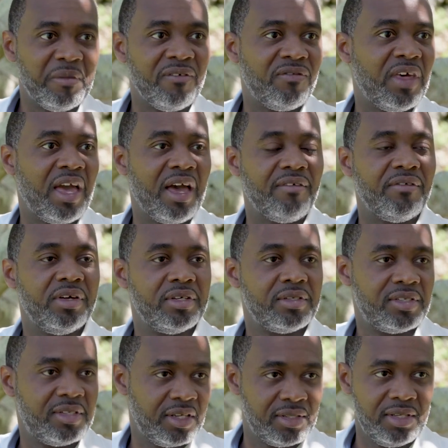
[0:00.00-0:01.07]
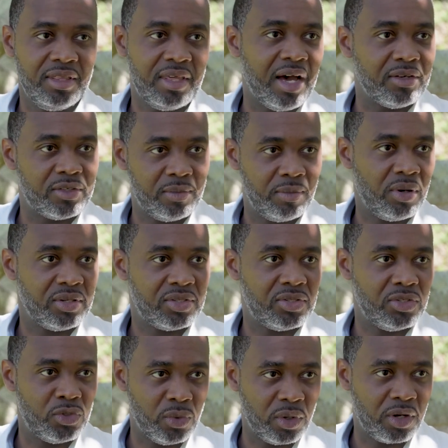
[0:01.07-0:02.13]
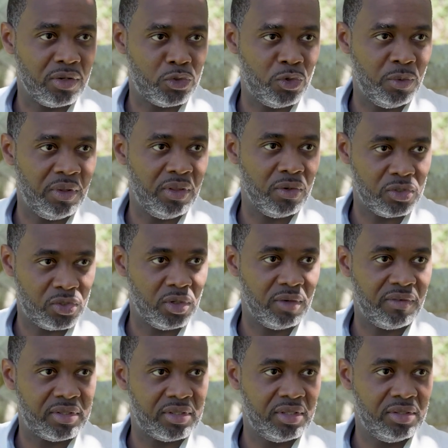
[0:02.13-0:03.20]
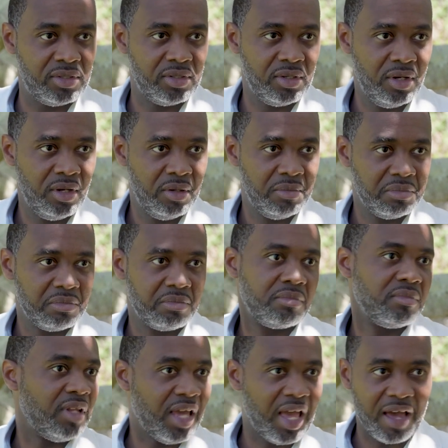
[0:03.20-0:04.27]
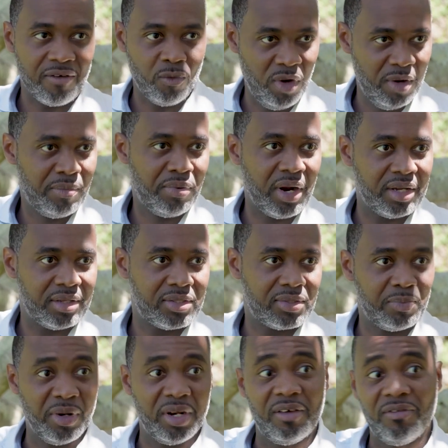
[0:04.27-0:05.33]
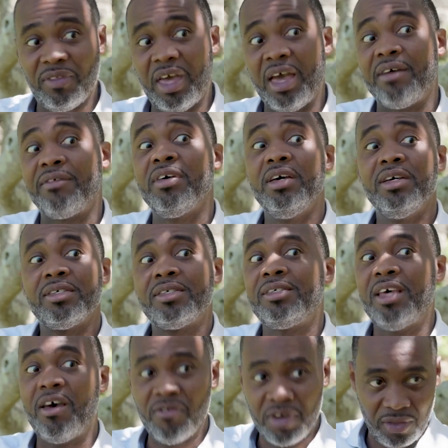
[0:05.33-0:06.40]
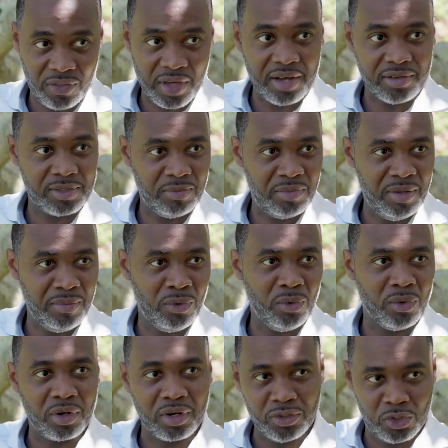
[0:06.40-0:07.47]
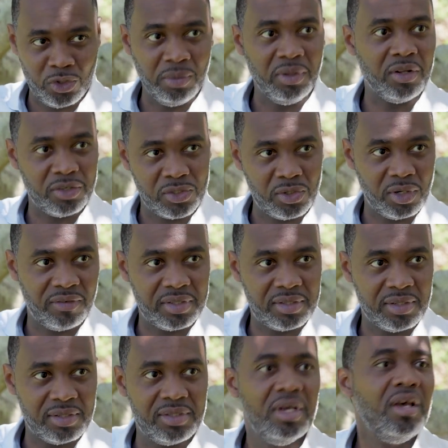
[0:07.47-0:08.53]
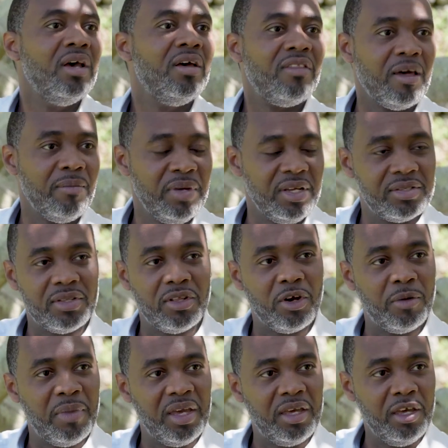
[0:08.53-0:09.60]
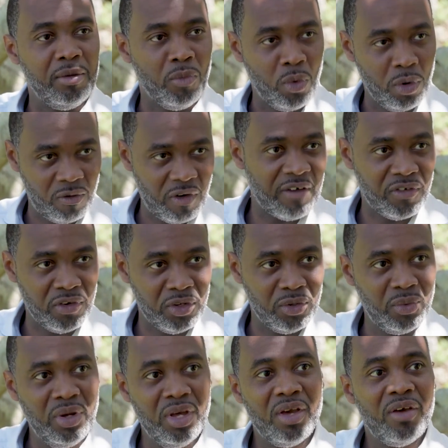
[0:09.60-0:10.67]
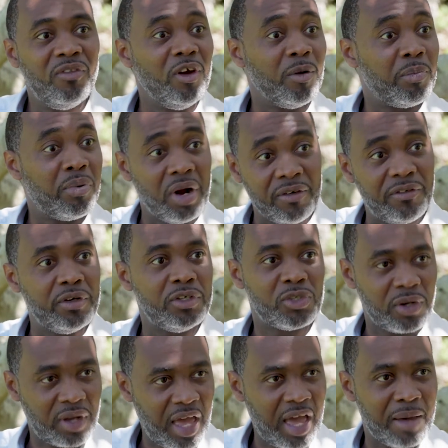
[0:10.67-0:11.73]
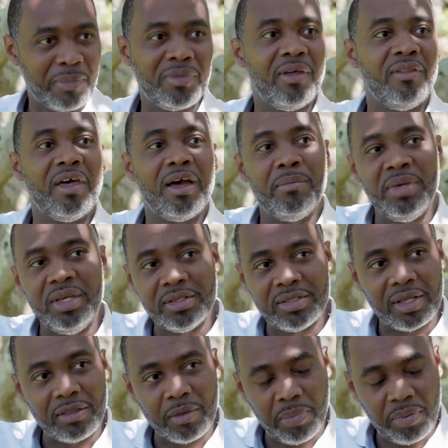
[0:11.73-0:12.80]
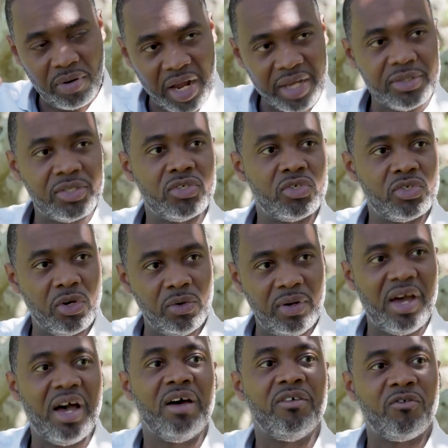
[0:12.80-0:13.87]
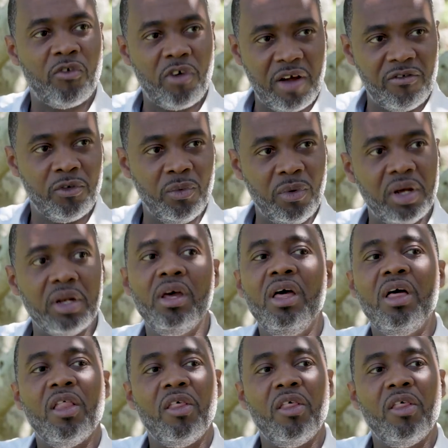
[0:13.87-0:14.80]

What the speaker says: If they have 60,000 persons who are consuming their services, they have one price. But if they have 70,000 people who are consuming their services, that means that they're making more revenue. Their profits are capped, and that means that the prices go down for everyone.